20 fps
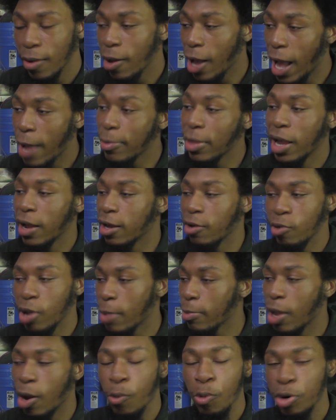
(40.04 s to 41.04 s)
I'm
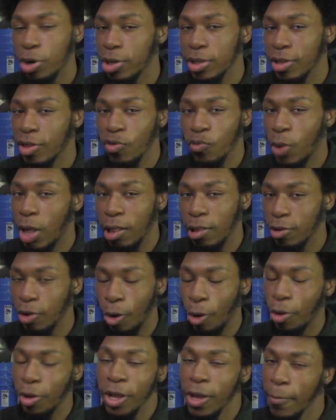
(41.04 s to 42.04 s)
not wording this well at
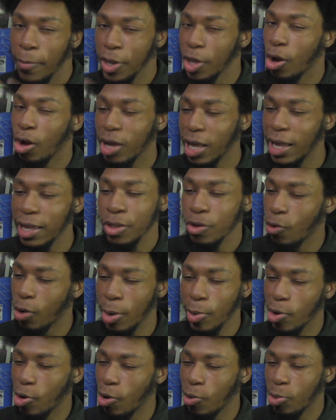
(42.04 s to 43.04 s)
all, but y'all kind of know
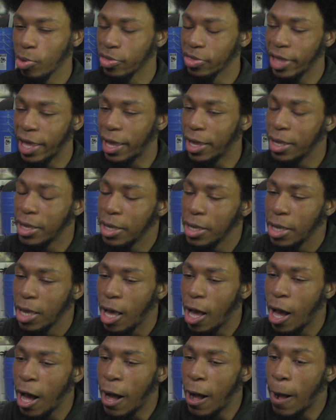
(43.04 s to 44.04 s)
where I'm going with that.
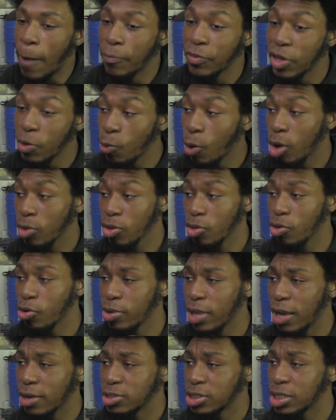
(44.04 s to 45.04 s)
Then we also
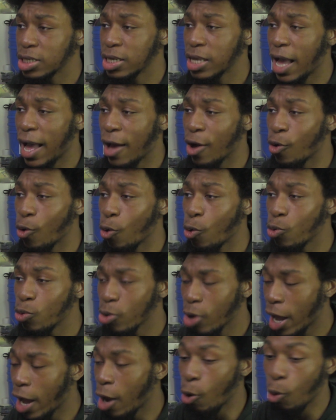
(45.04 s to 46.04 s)
learned how she got,
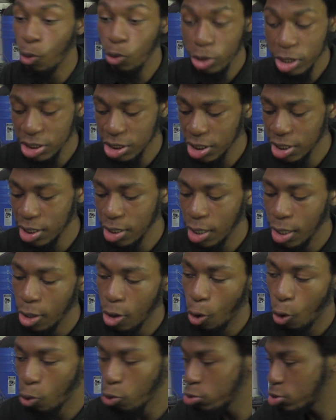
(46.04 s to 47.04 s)
how Uishi
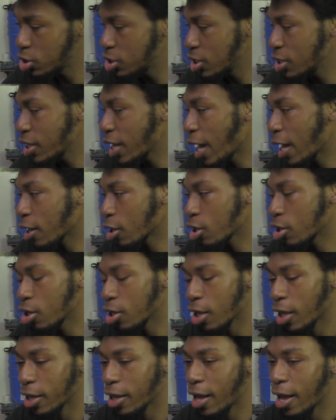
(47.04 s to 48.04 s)

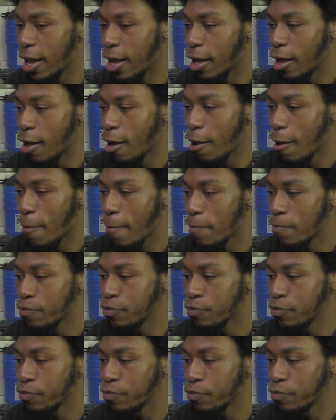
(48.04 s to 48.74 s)
got